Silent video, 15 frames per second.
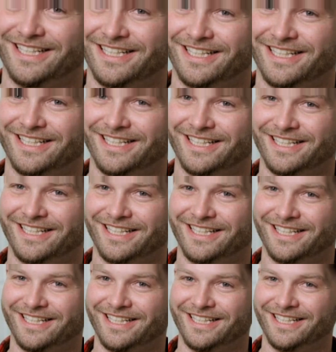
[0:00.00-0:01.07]

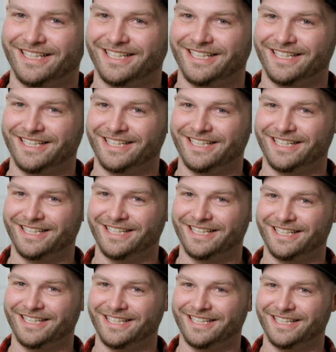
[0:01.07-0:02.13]

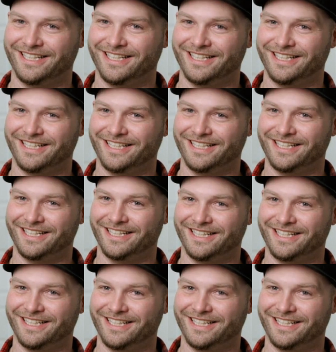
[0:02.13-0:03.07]
Nothing is said.